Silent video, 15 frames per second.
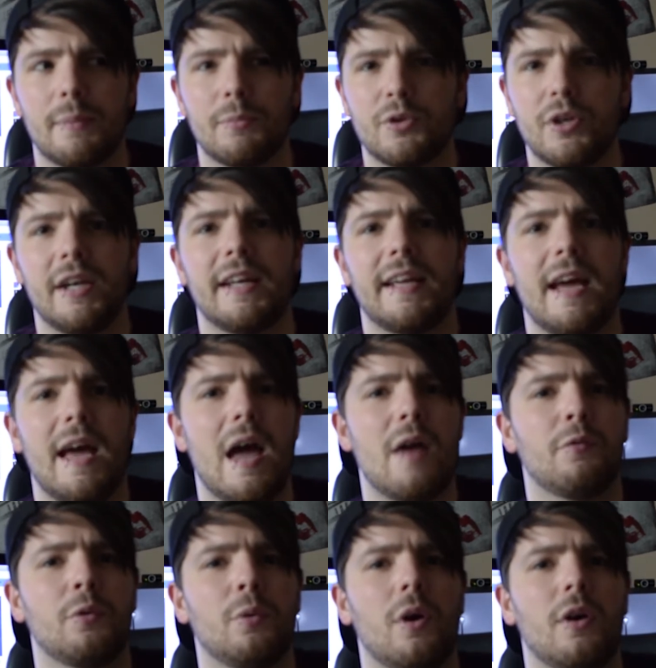I'm trying to get
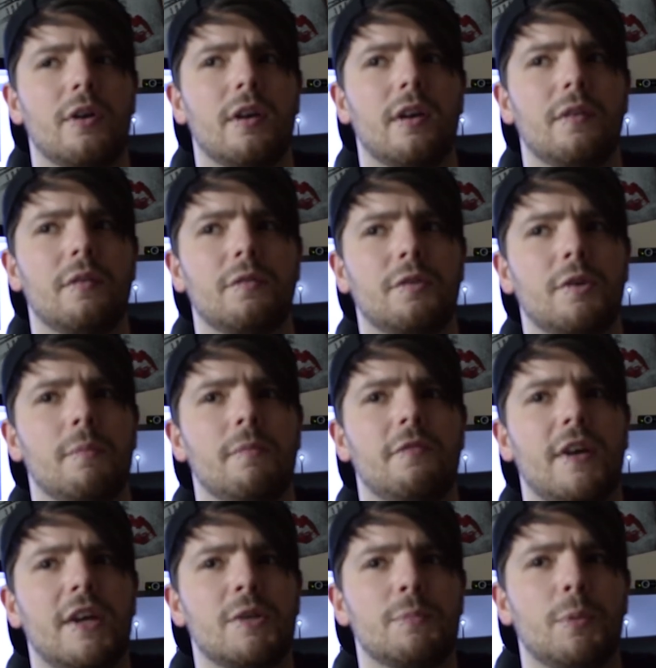everyone from
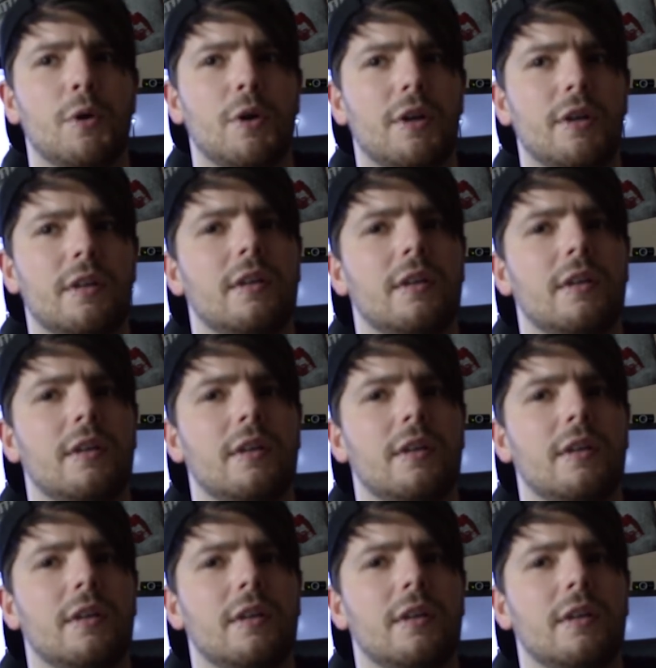Facebook